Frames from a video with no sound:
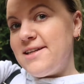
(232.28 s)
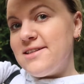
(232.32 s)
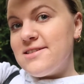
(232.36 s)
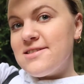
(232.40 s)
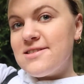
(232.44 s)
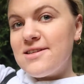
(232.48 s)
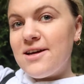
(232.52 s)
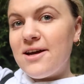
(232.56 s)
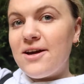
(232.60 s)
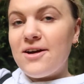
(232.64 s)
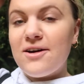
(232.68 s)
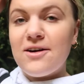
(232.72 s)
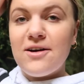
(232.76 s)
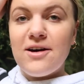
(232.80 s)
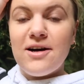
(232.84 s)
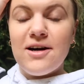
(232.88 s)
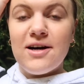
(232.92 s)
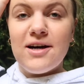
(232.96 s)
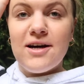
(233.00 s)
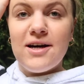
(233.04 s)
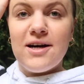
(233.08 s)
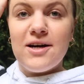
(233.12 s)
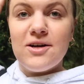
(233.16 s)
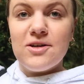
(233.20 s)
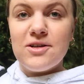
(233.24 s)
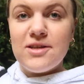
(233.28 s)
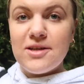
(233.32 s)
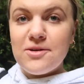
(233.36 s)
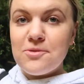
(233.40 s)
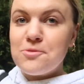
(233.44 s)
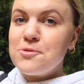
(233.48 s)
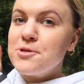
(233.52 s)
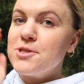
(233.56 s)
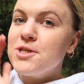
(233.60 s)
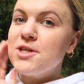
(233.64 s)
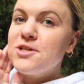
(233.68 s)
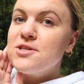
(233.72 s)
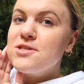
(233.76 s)
So yeah,
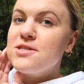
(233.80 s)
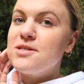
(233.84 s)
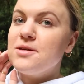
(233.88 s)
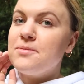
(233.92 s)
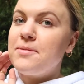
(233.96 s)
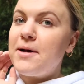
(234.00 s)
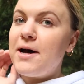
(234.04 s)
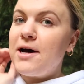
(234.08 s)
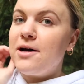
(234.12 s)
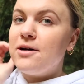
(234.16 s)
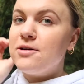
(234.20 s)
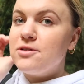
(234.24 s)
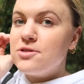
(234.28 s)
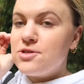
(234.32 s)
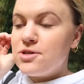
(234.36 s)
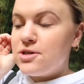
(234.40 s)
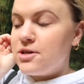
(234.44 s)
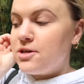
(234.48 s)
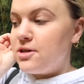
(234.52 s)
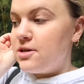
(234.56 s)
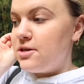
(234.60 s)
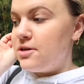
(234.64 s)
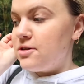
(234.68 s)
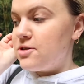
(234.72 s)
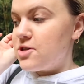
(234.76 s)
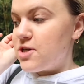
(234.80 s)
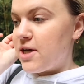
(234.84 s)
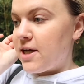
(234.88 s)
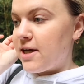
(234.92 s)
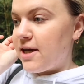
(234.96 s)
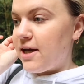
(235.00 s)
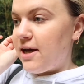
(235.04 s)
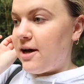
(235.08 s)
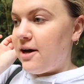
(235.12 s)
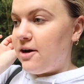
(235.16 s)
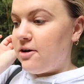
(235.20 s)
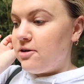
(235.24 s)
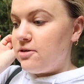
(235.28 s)
we're just about to
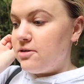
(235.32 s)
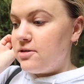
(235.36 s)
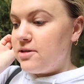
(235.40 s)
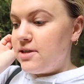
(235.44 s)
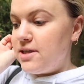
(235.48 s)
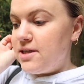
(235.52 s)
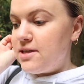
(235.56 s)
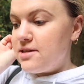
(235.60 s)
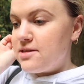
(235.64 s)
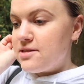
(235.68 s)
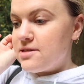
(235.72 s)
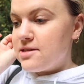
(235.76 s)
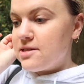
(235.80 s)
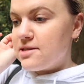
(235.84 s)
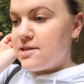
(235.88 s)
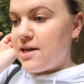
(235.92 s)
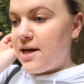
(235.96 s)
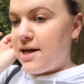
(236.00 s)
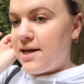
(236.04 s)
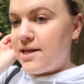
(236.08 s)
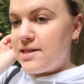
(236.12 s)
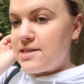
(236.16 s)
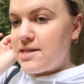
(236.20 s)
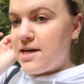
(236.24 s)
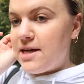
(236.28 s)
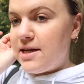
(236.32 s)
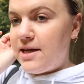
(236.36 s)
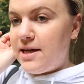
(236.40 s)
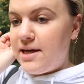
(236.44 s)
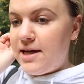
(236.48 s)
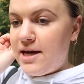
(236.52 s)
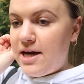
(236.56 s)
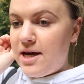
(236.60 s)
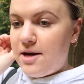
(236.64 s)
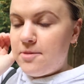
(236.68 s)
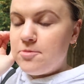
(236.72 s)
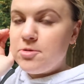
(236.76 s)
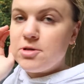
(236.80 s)
check out. It's like 10
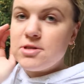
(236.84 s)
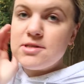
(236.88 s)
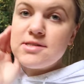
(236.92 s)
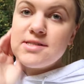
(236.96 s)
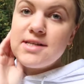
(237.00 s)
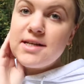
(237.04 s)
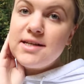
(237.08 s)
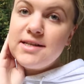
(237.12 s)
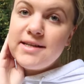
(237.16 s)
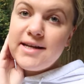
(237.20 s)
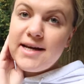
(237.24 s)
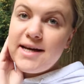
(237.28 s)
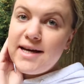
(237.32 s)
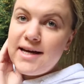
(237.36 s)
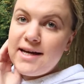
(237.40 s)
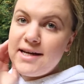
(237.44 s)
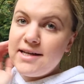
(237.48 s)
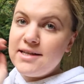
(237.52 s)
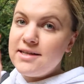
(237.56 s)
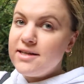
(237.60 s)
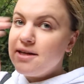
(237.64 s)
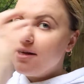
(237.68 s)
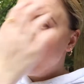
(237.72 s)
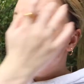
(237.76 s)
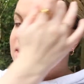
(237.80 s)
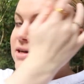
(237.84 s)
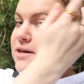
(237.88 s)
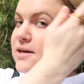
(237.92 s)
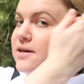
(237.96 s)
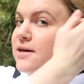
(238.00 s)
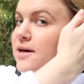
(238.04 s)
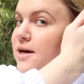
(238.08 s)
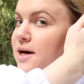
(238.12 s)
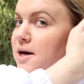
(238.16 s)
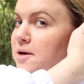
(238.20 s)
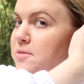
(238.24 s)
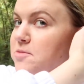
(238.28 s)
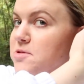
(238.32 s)
a.m. on Sunday.
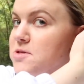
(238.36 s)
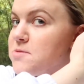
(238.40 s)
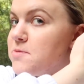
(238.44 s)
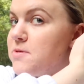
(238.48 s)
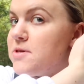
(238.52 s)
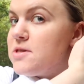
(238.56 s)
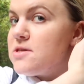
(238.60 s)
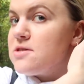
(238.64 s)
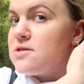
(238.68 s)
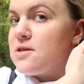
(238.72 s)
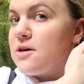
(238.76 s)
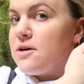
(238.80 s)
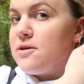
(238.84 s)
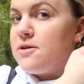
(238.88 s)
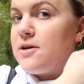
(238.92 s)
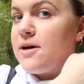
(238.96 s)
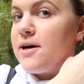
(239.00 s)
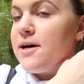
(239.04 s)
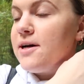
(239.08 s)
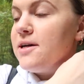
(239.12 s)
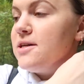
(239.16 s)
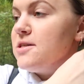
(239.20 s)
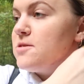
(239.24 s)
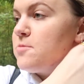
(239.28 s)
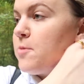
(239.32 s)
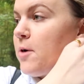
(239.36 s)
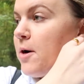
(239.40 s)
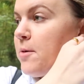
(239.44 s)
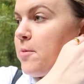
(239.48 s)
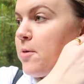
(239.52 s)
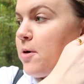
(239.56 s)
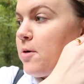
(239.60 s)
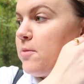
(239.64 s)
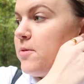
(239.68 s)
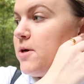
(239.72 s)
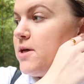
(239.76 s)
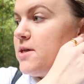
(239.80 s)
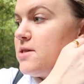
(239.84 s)
It's been so nice, but I
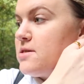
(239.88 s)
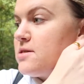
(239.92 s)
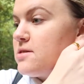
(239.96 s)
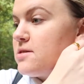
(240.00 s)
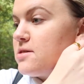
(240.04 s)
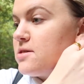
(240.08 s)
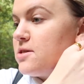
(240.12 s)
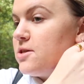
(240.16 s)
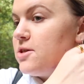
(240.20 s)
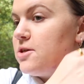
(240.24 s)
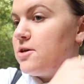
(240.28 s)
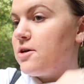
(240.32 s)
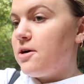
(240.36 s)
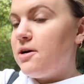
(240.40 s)
promised you